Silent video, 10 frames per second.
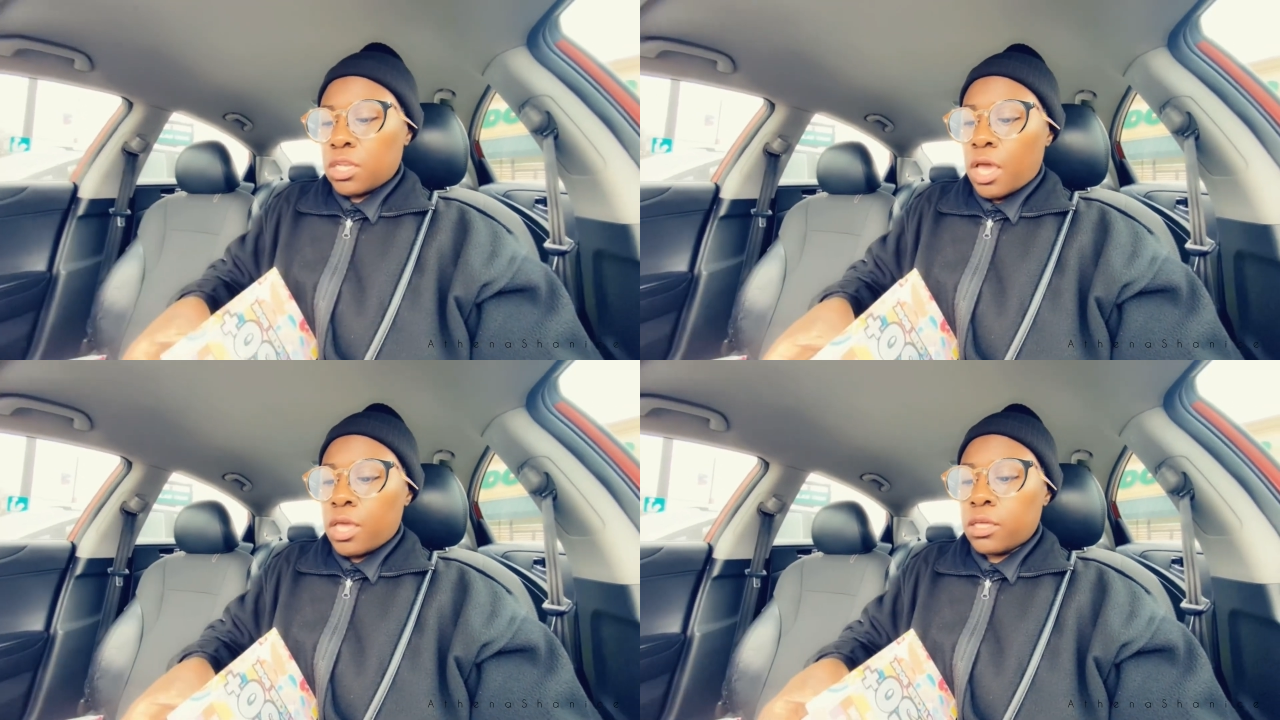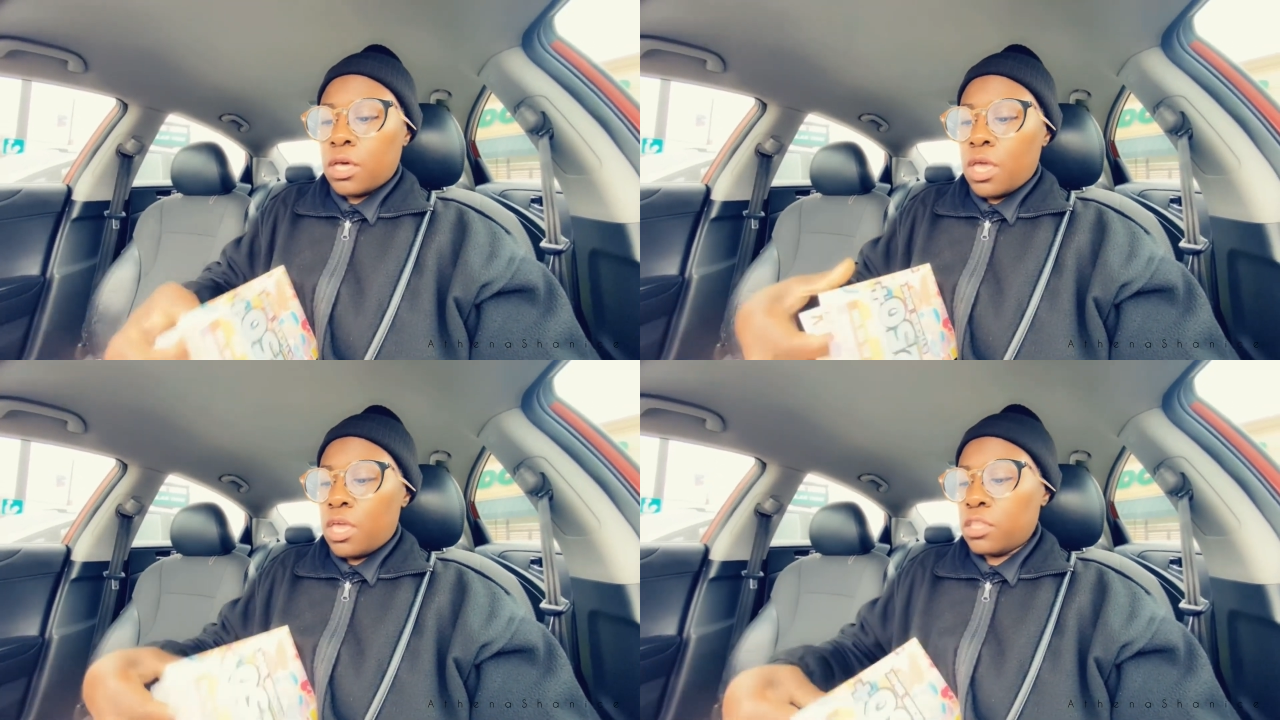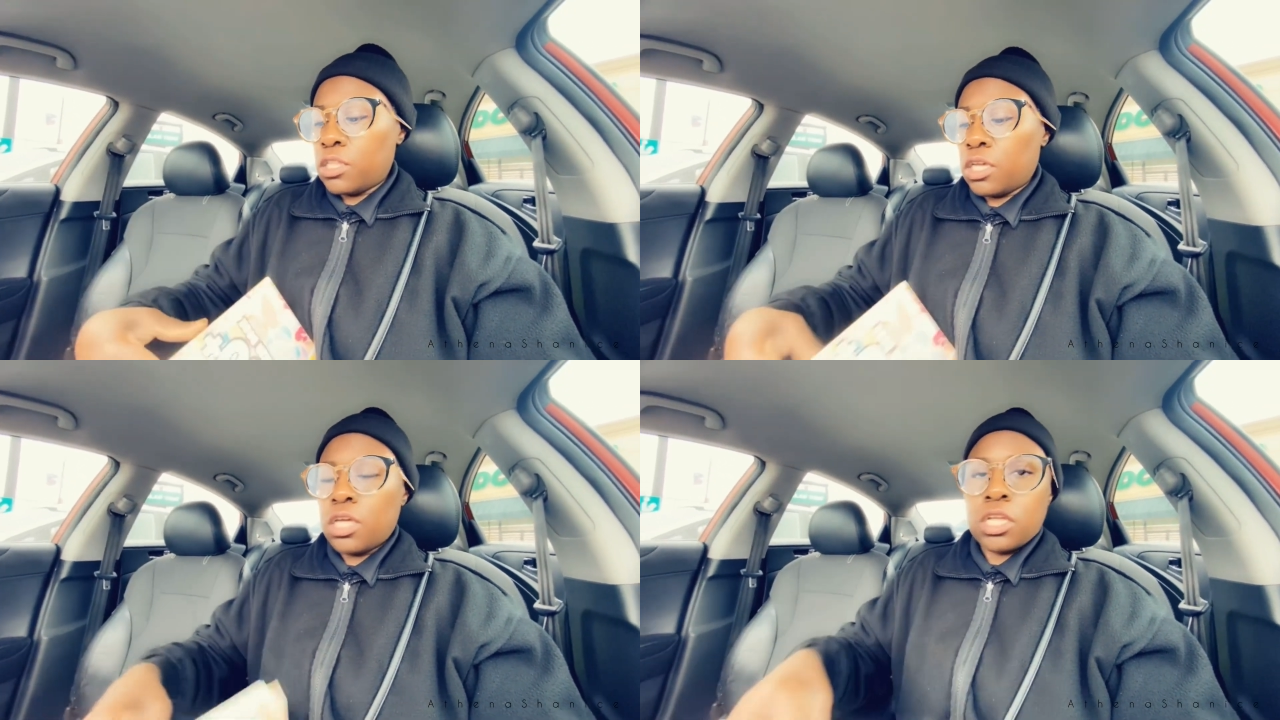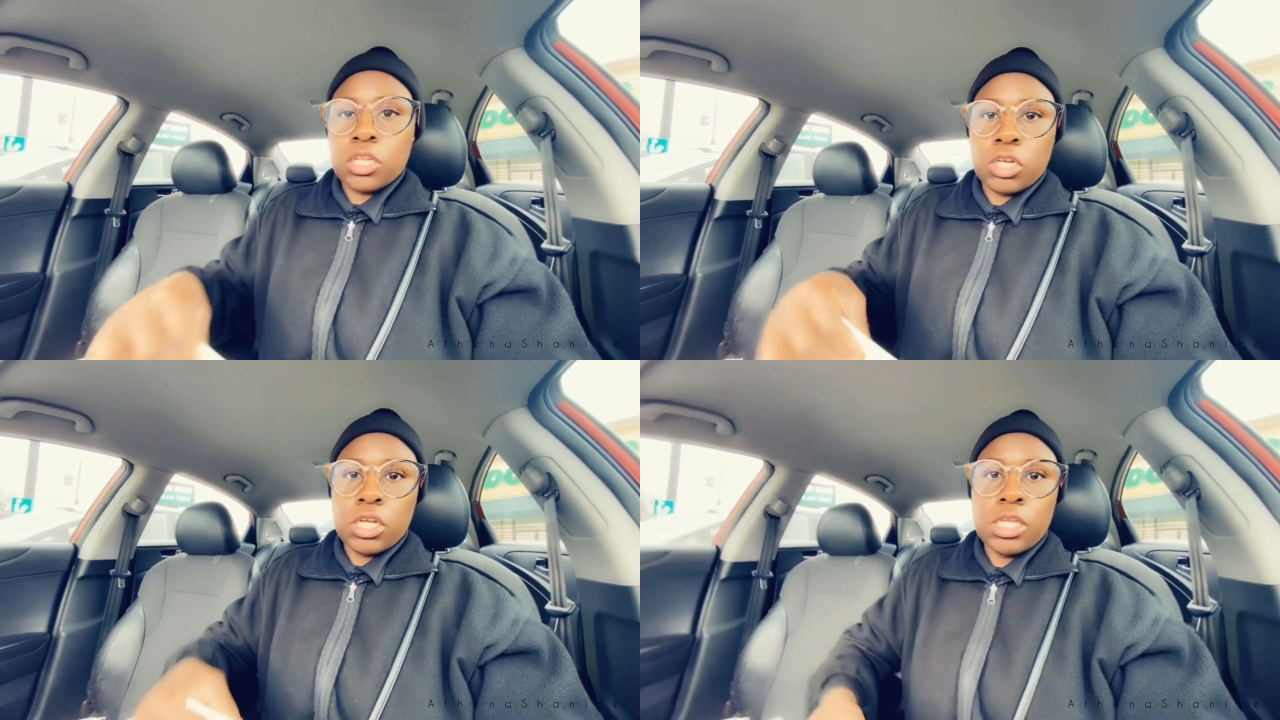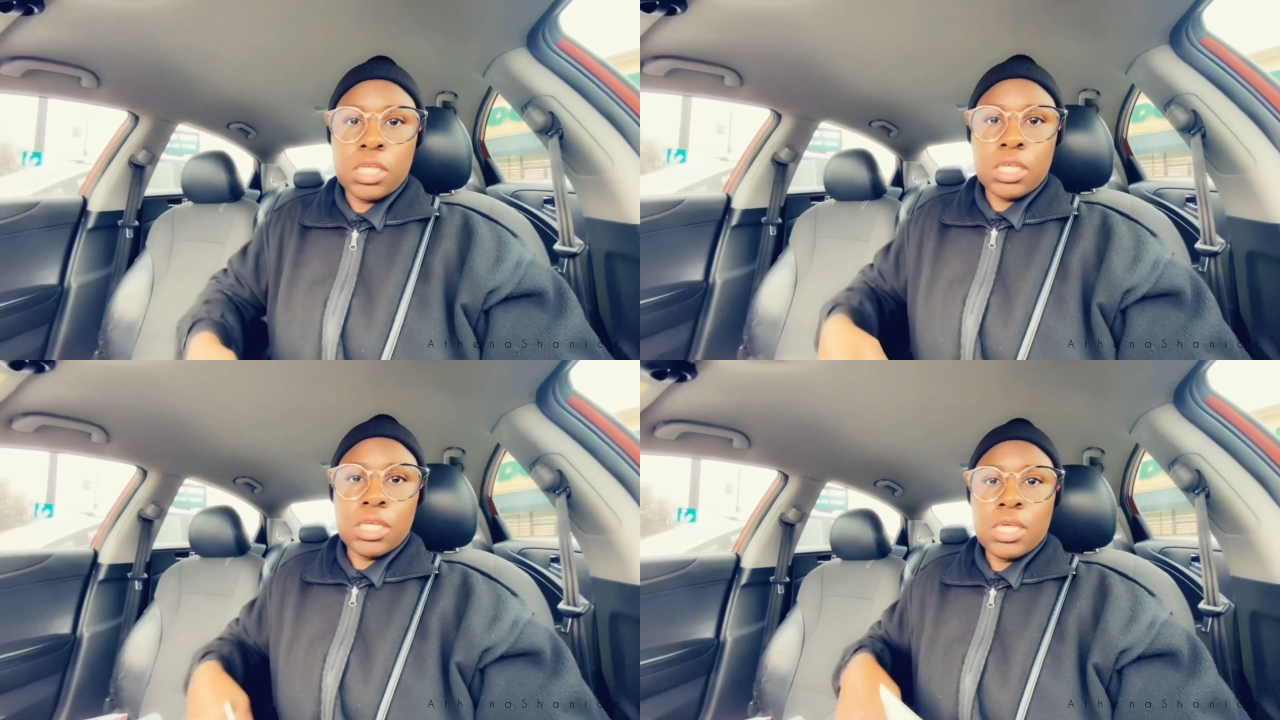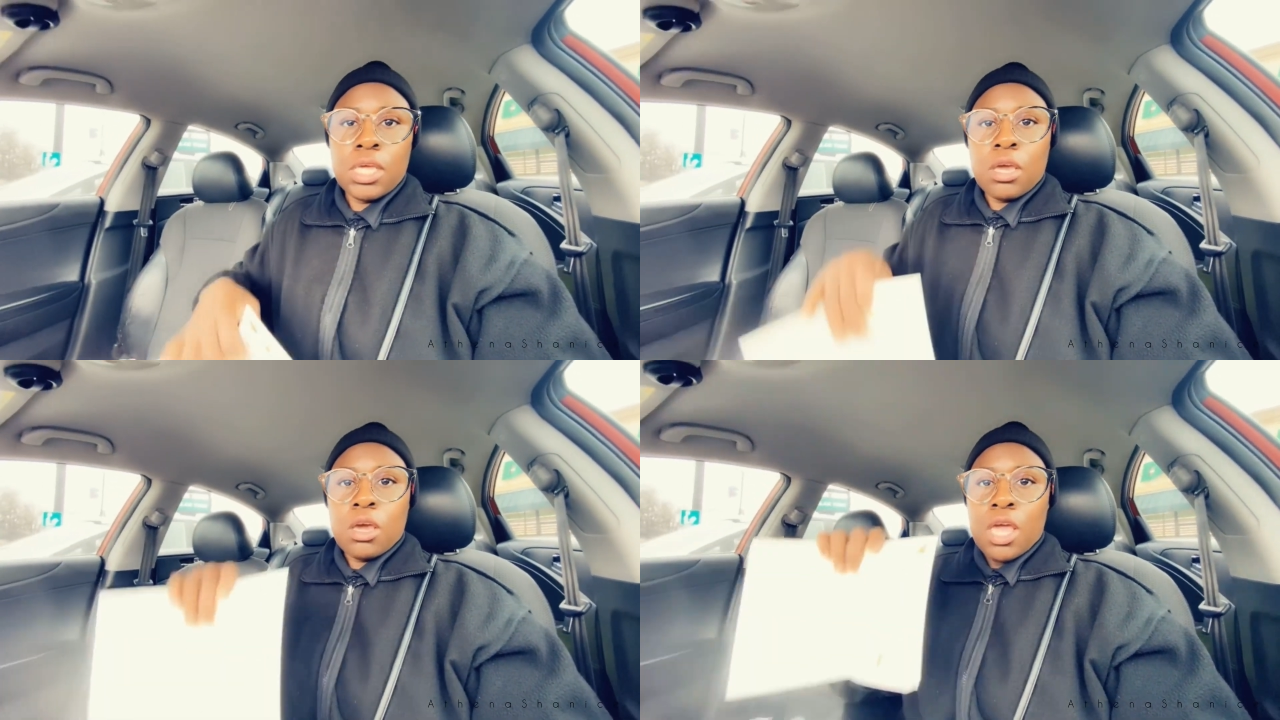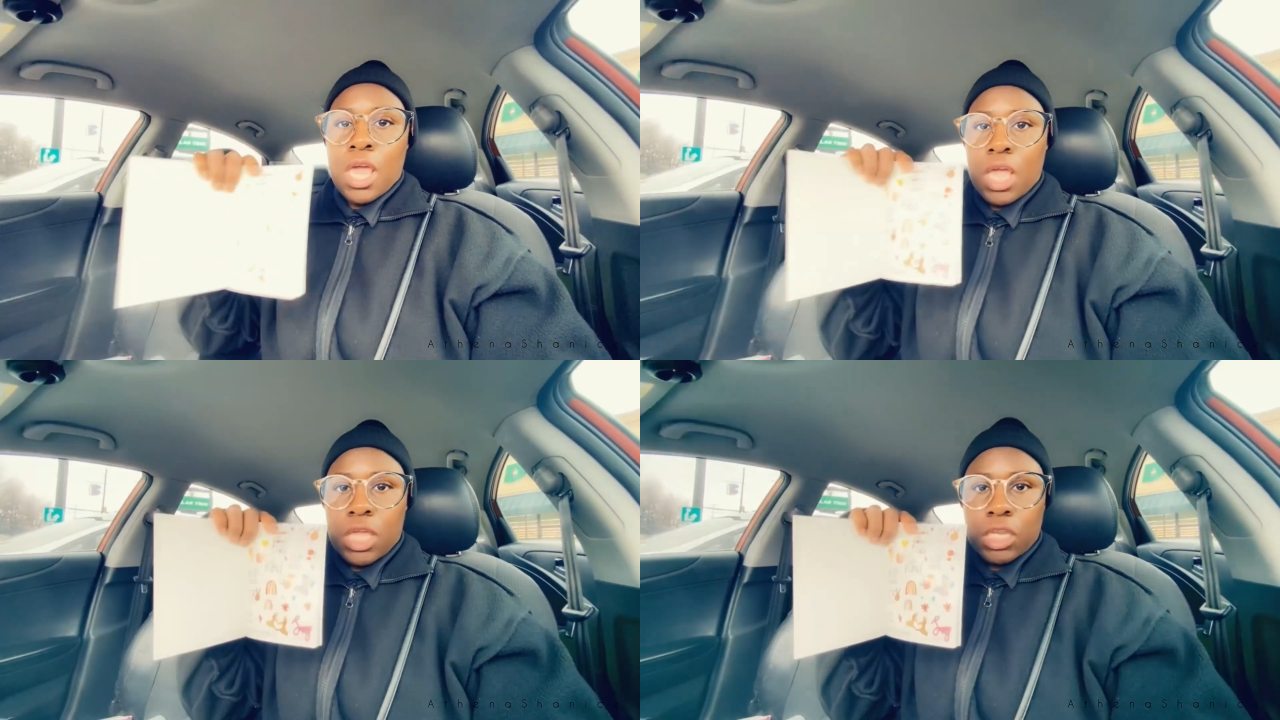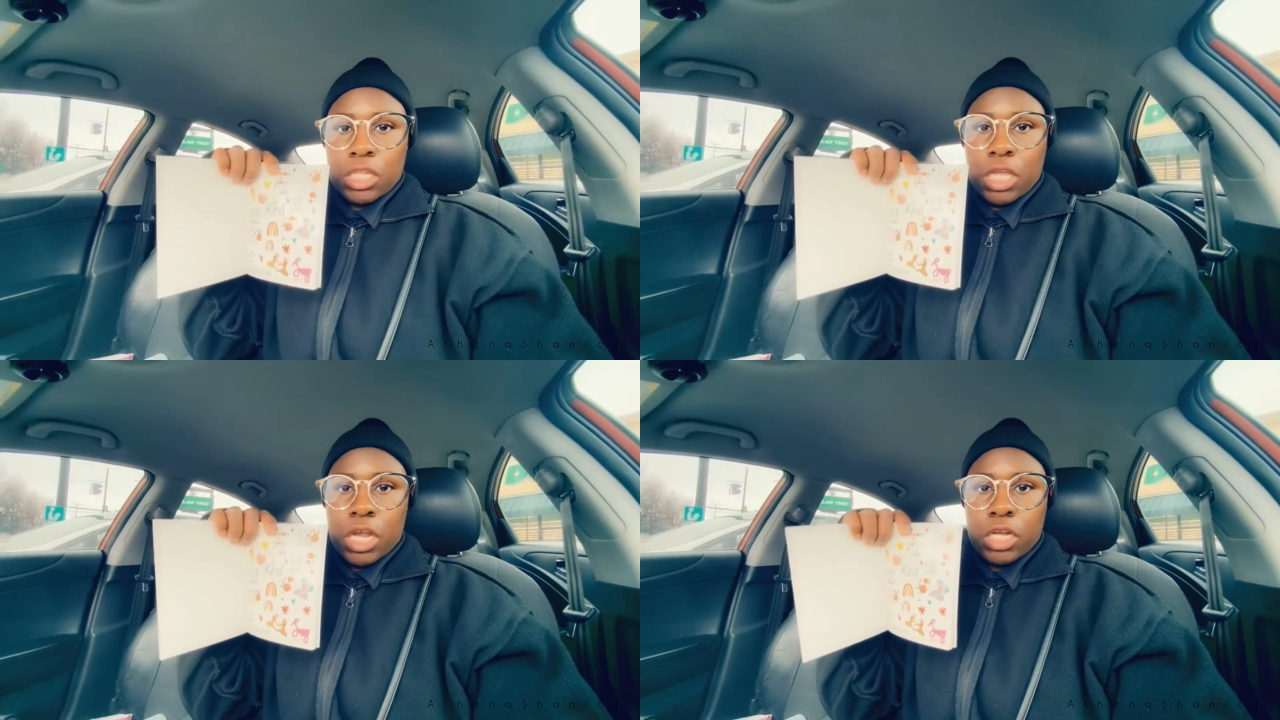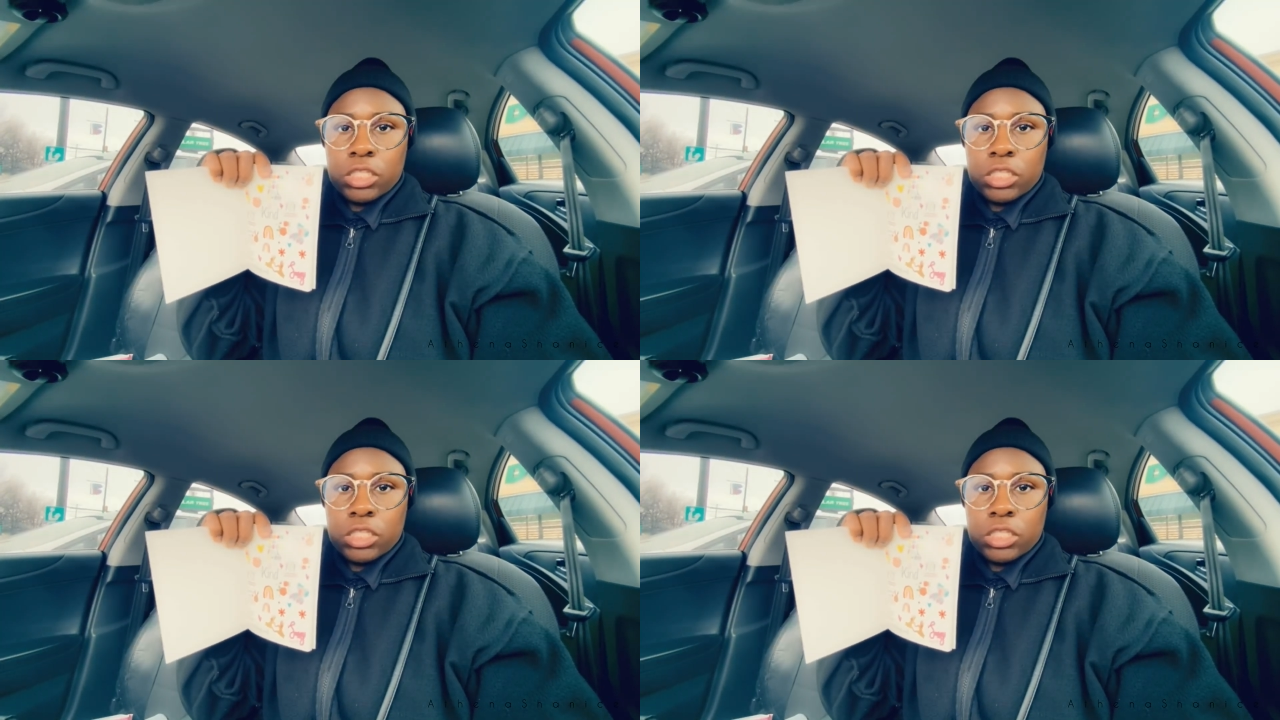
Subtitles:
like an ethnic color hand in there.